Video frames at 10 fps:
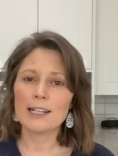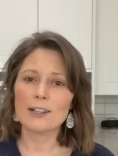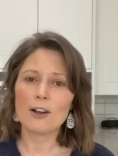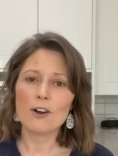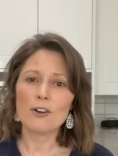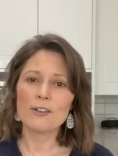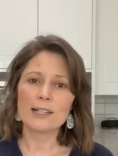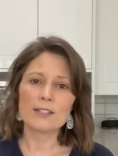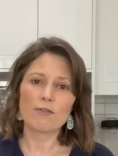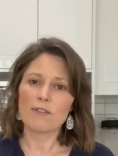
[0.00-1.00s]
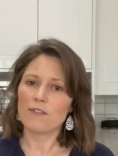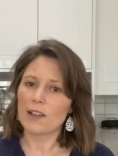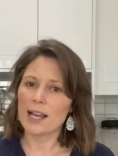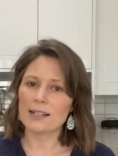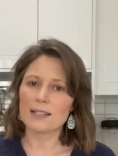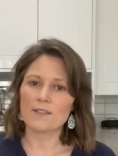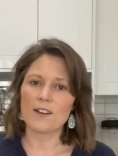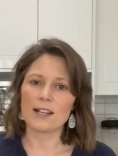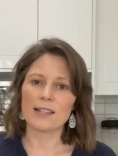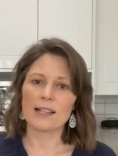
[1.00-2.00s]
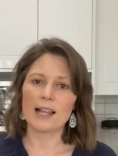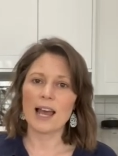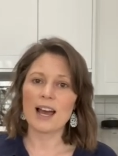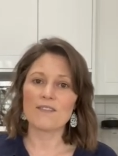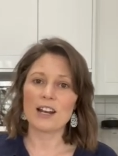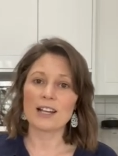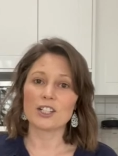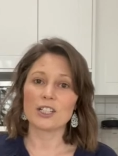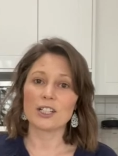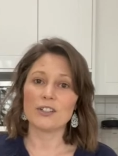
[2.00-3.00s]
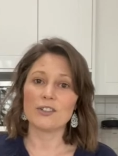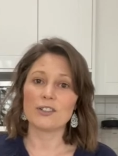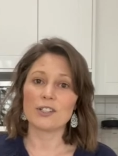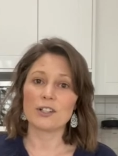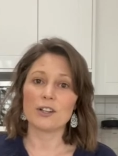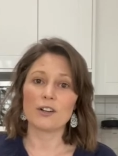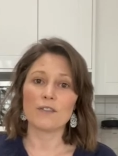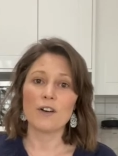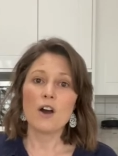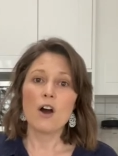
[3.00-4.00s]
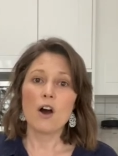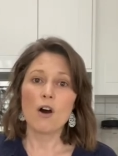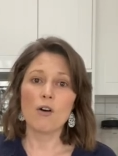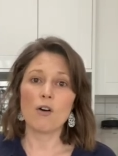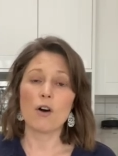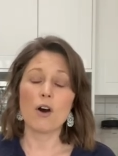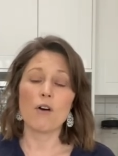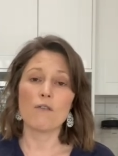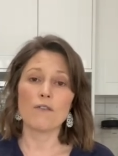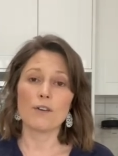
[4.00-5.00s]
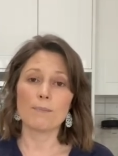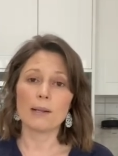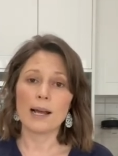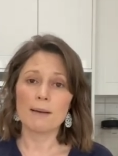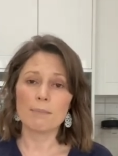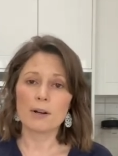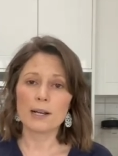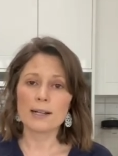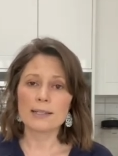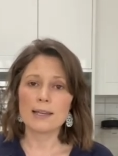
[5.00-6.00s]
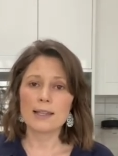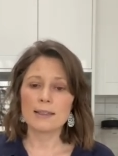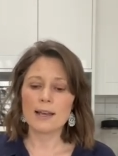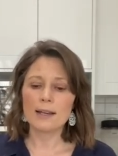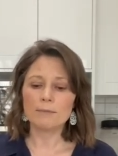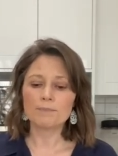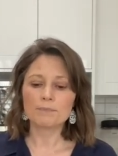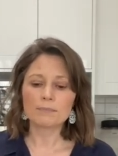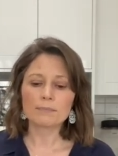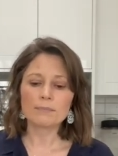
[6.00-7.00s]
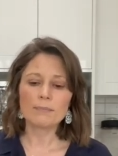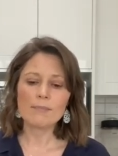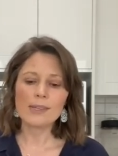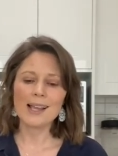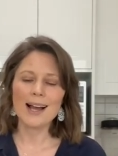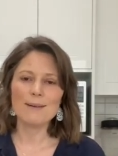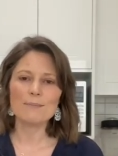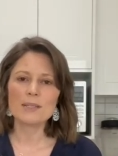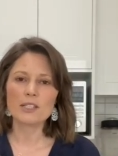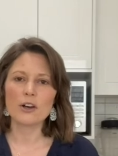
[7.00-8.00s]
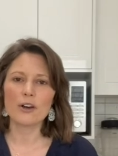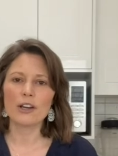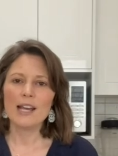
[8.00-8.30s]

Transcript: low. This reflects the fact that they haven't actually used a lot of whole food plant products in there. So